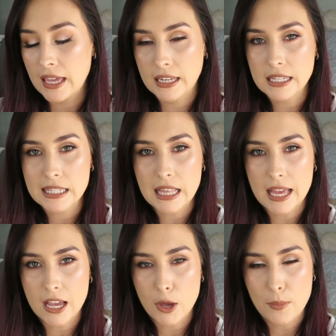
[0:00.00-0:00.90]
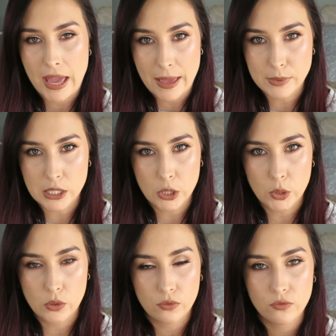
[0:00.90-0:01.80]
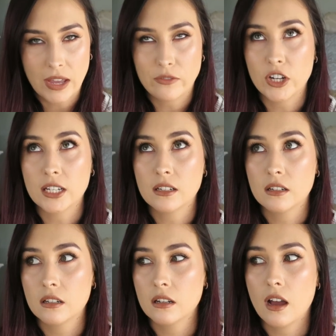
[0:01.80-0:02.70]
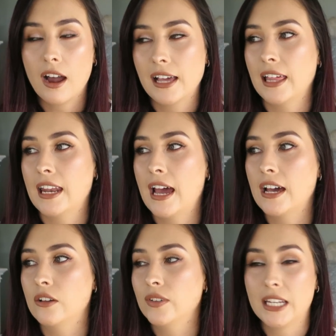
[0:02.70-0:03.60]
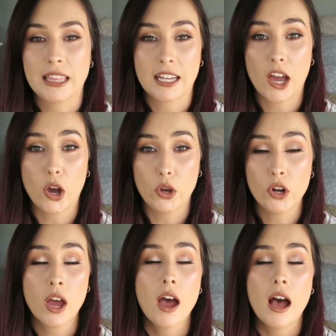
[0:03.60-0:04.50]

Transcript: it is like my absolute favorite highlighter out of anything I own.